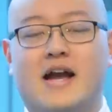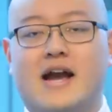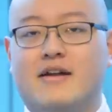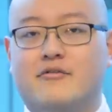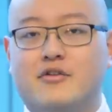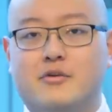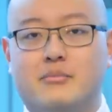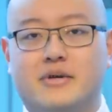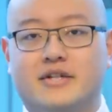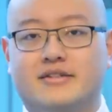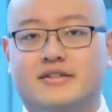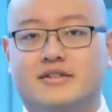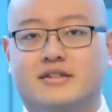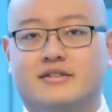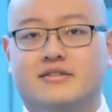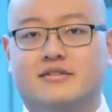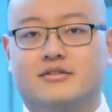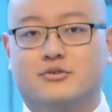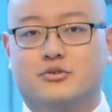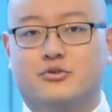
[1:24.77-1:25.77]
every
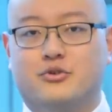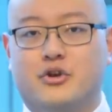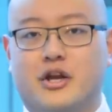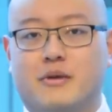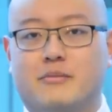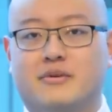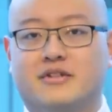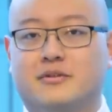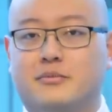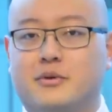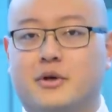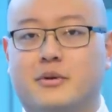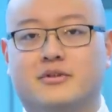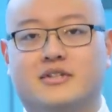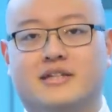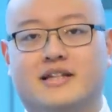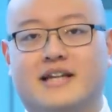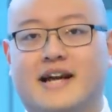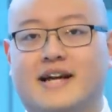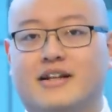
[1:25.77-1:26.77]
business's dream is to be able
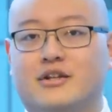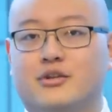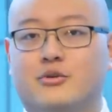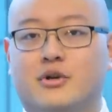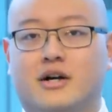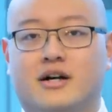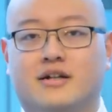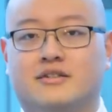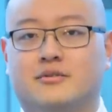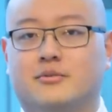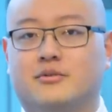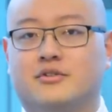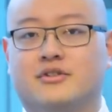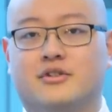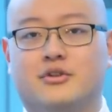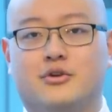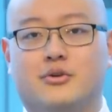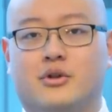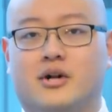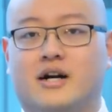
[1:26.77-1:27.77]
to get new customers
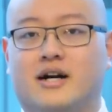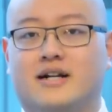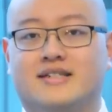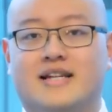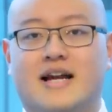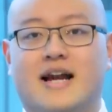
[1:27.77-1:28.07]
and new clients